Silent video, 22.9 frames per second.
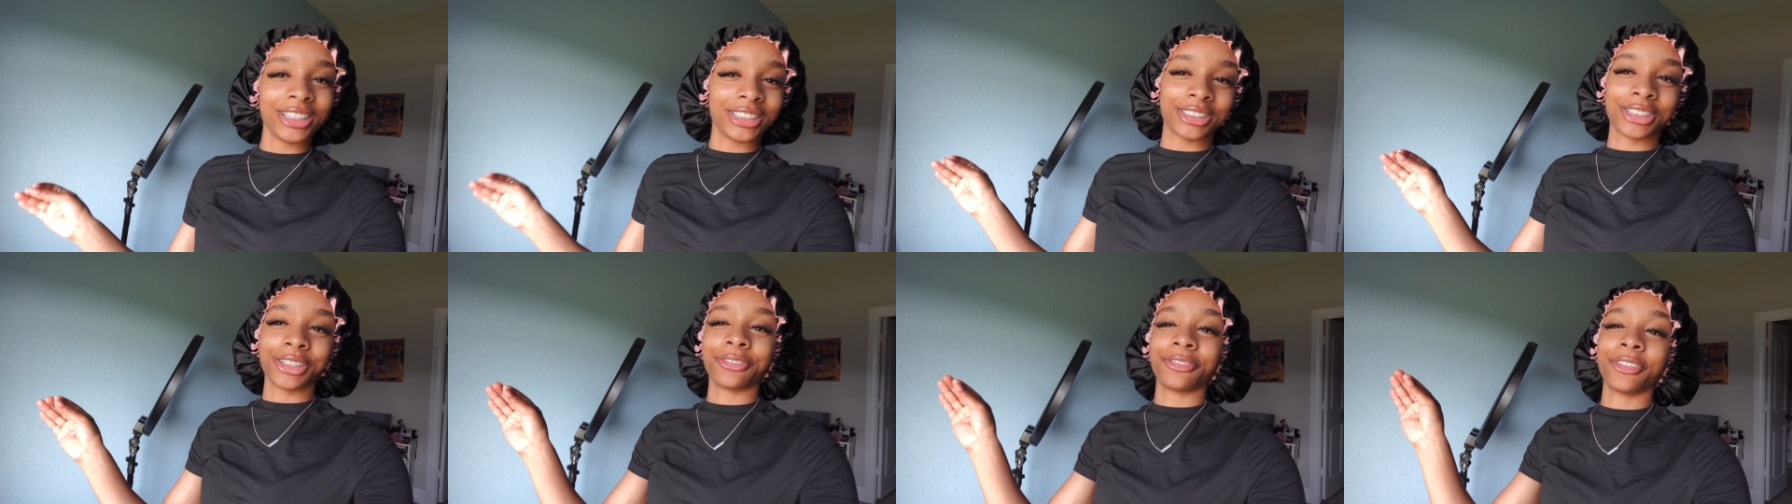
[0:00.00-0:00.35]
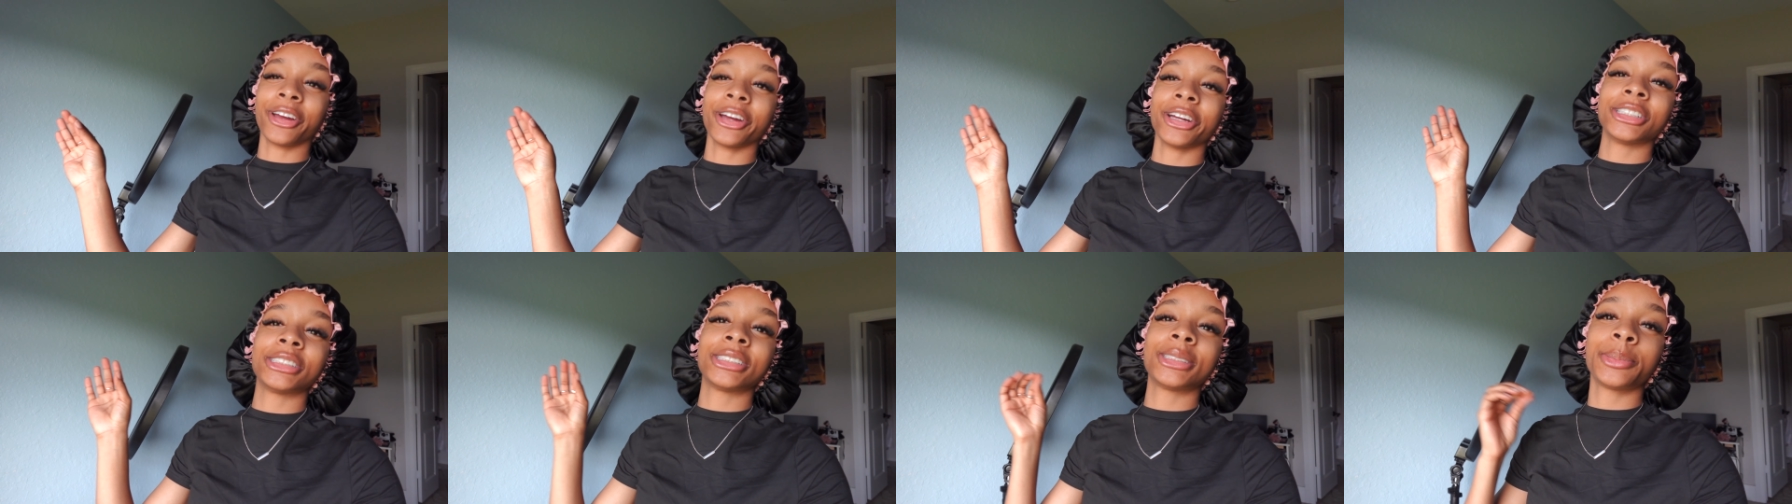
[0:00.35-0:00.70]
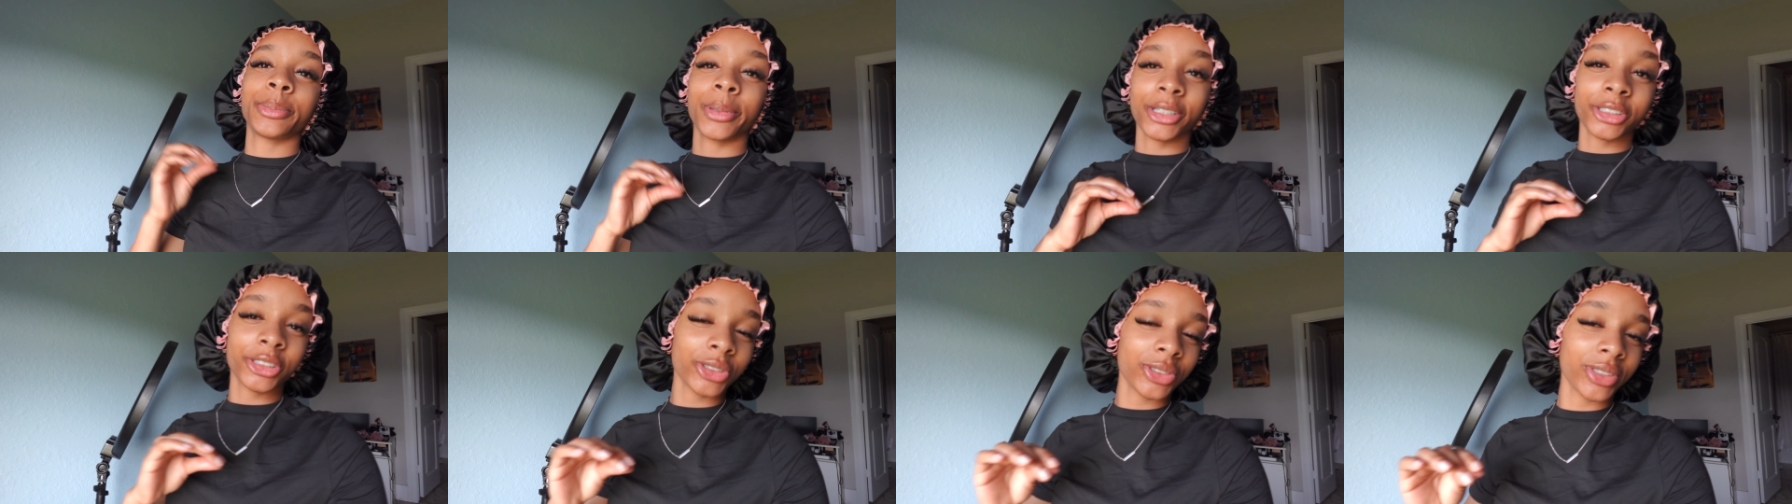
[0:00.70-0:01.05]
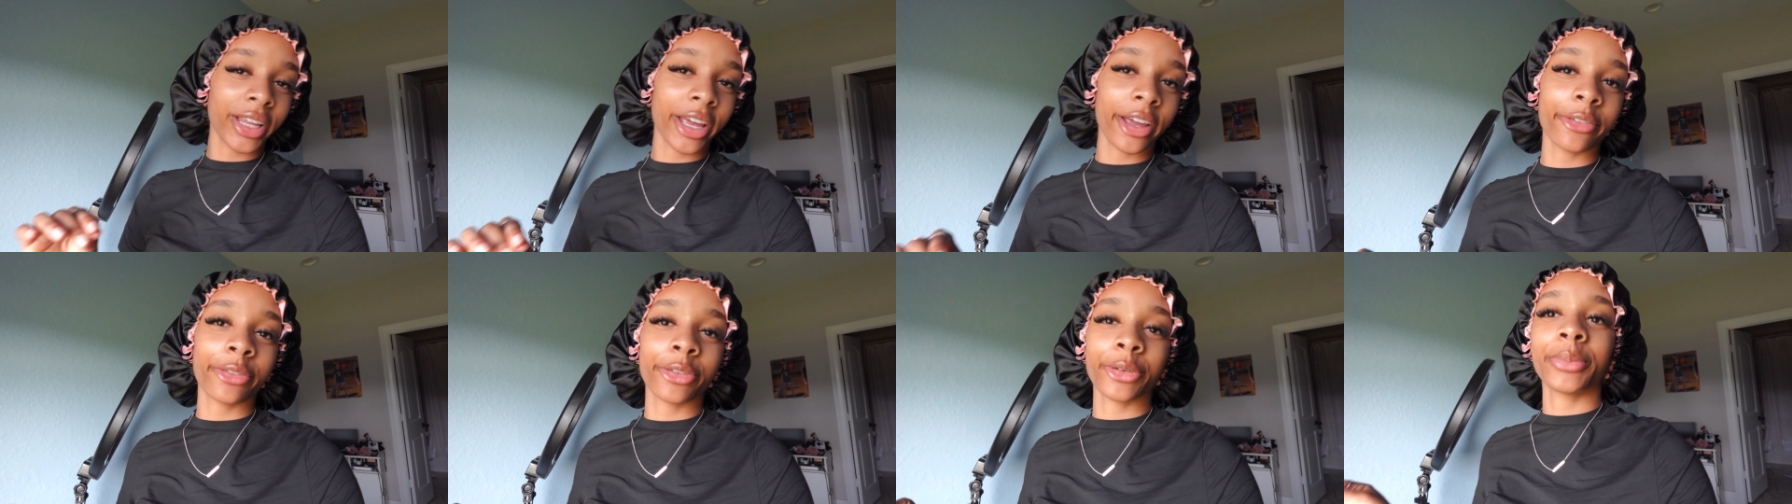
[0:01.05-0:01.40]
is a very special
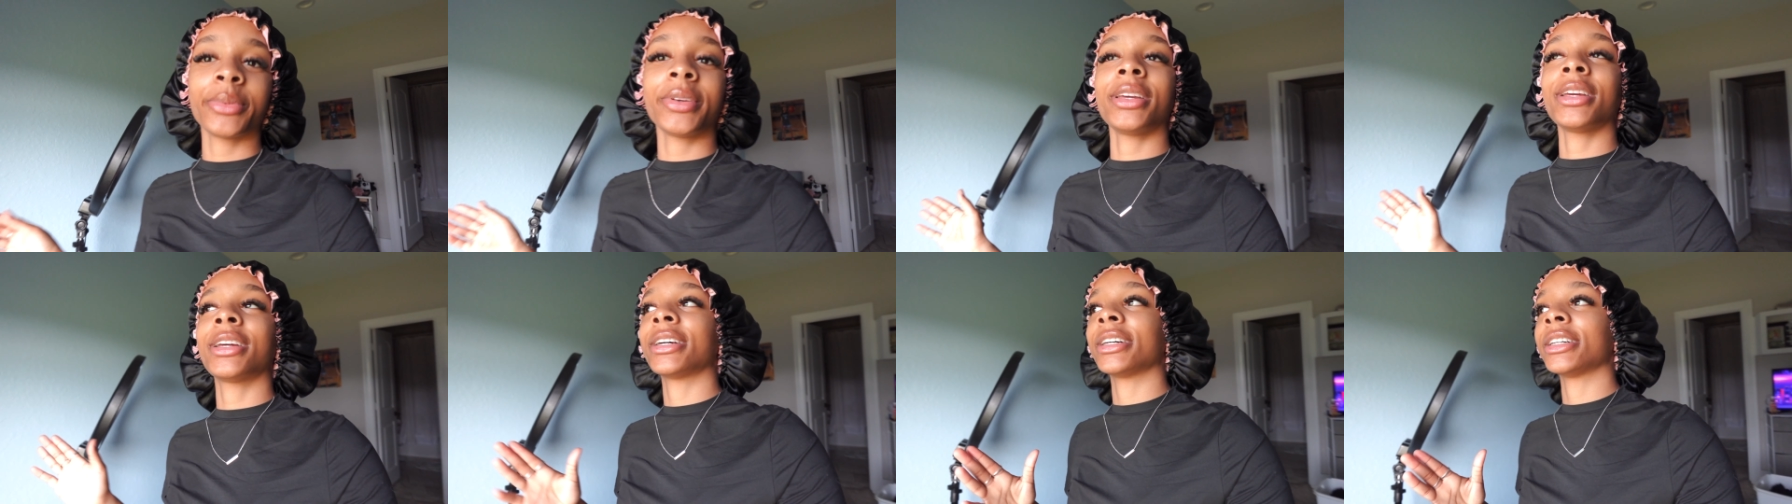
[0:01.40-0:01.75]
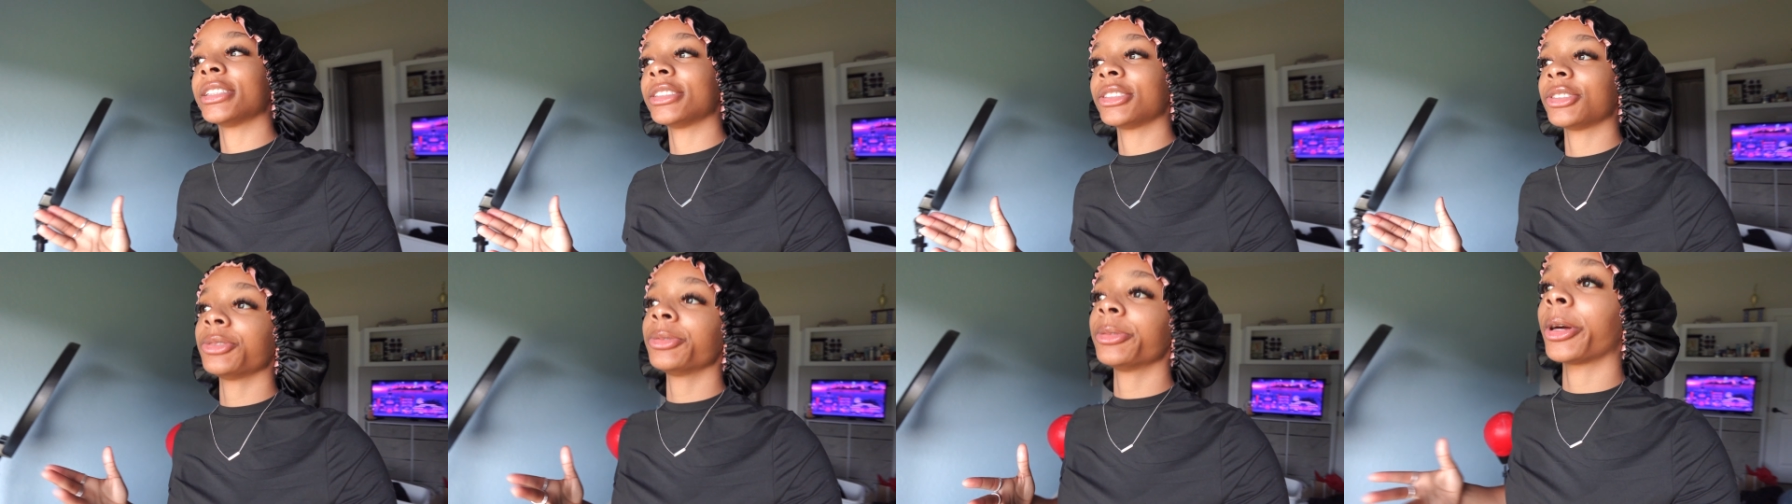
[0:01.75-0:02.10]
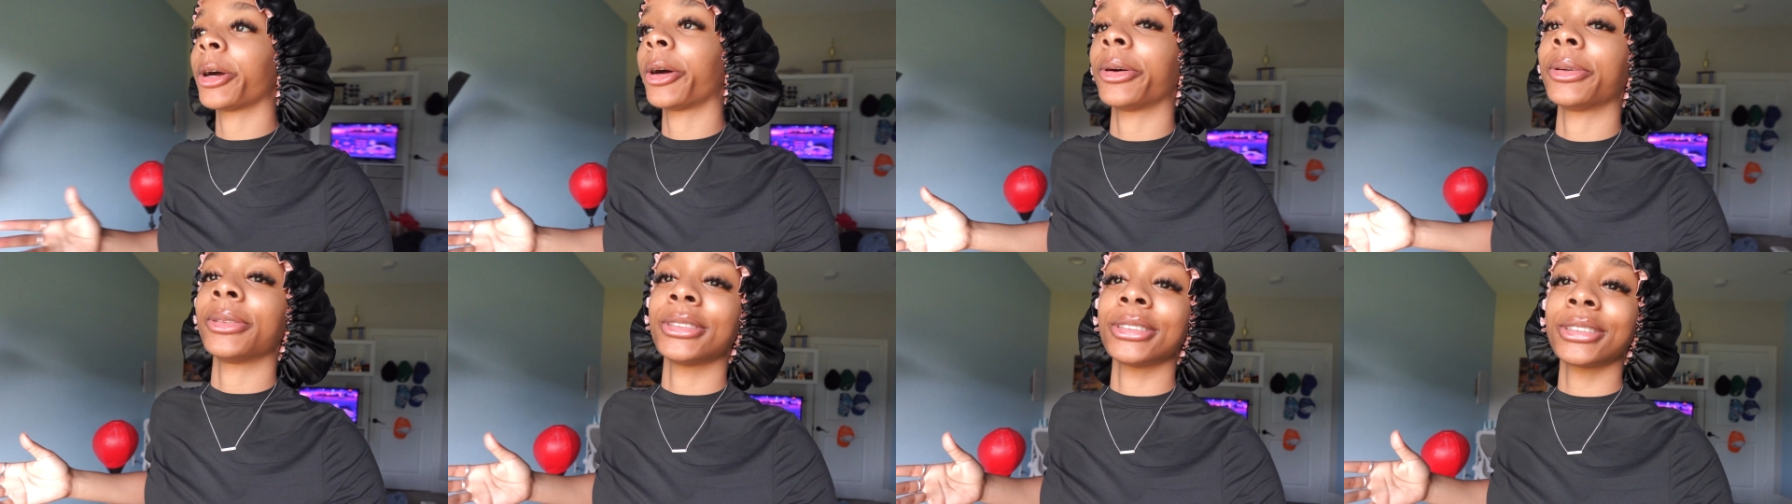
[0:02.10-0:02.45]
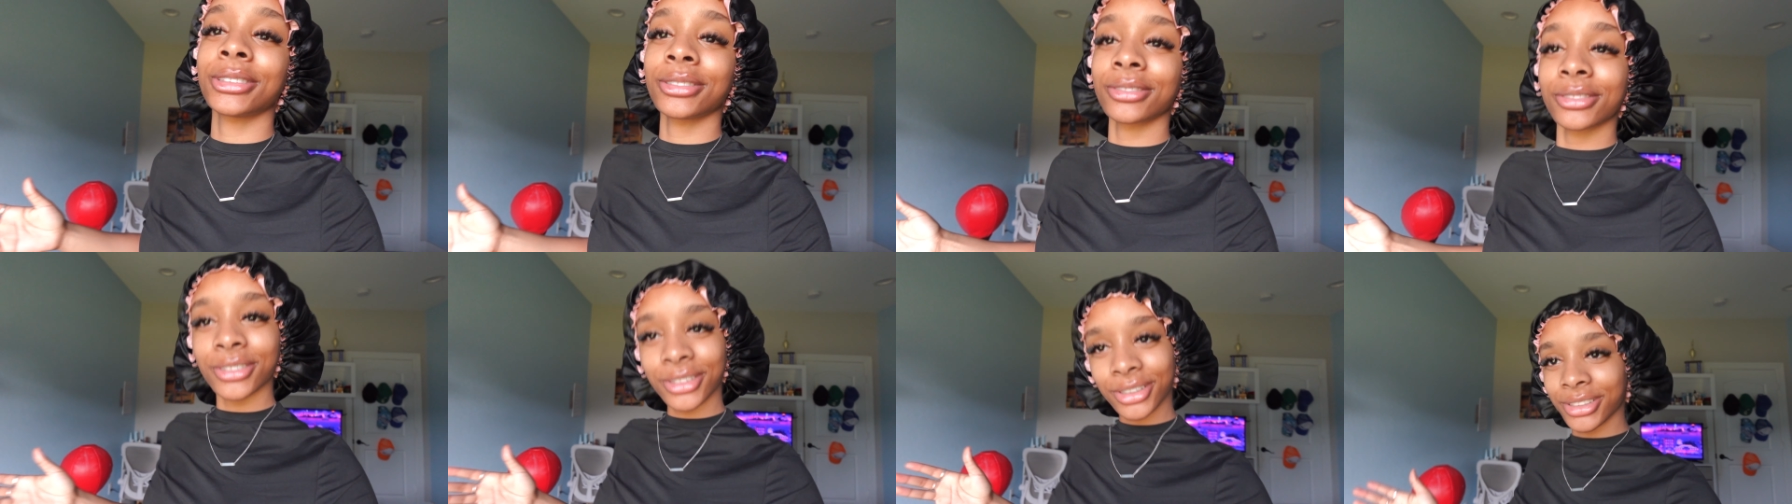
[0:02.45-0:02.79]
day for me because, you know, it's
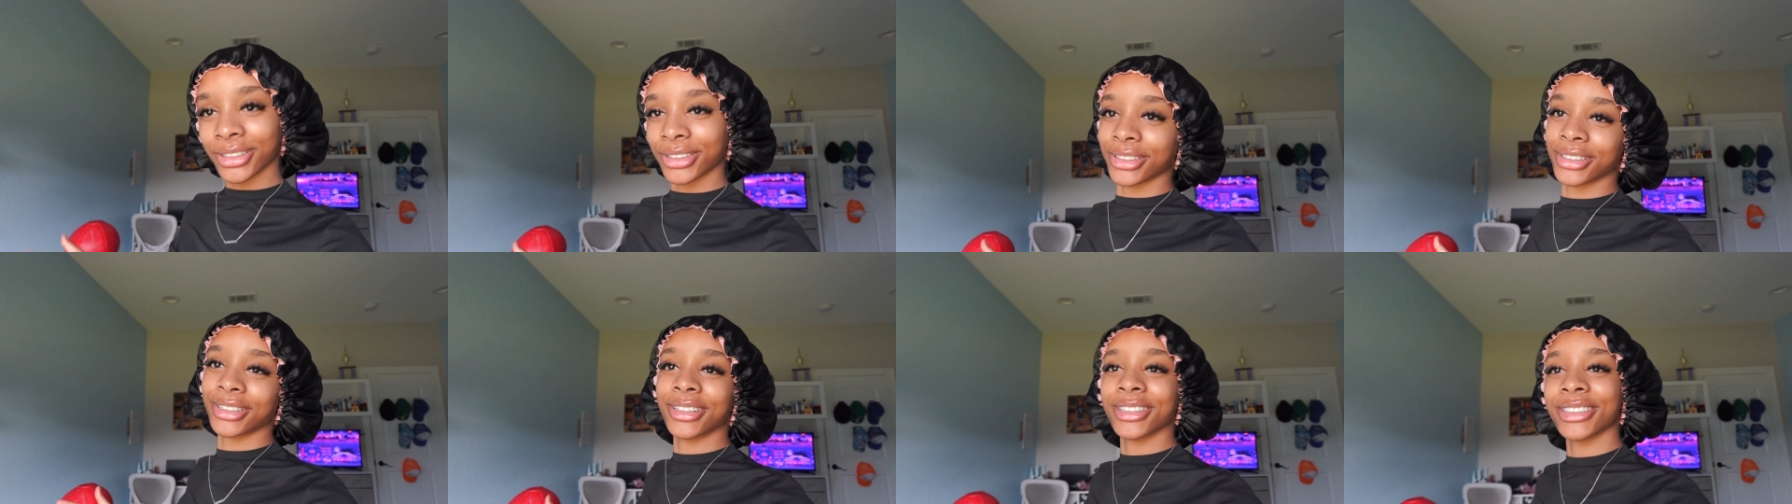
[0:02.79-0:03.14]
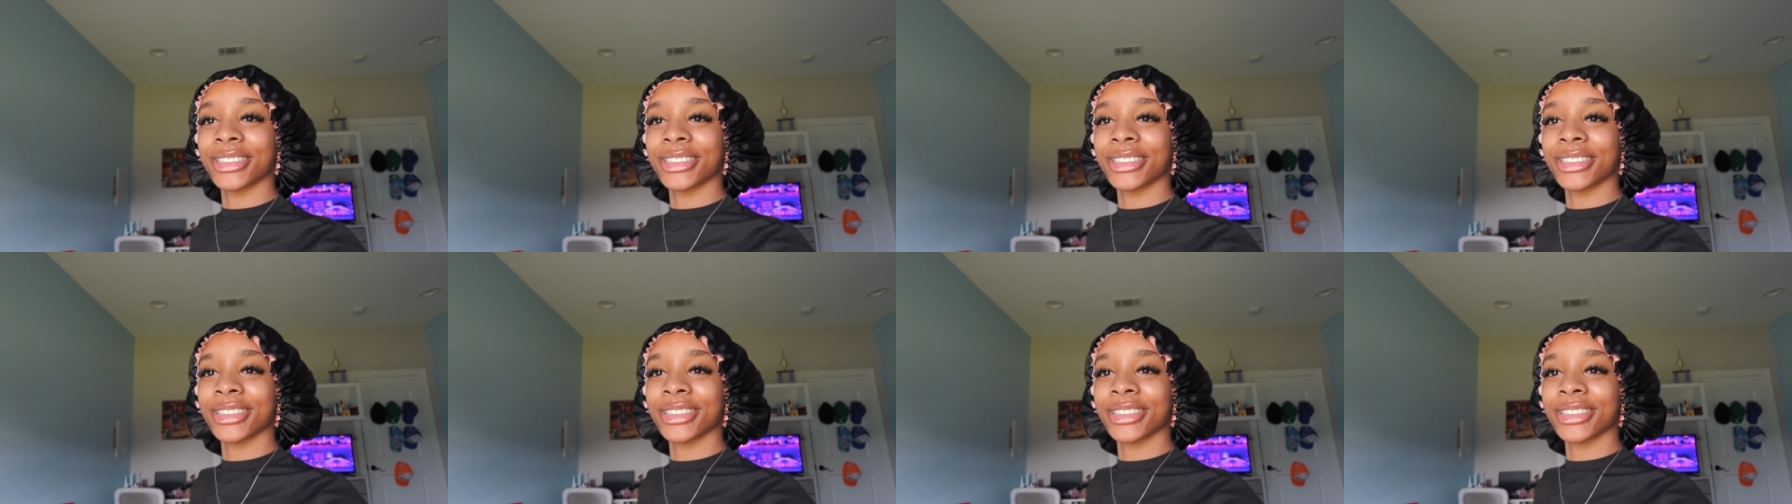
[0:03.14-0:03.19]
you know,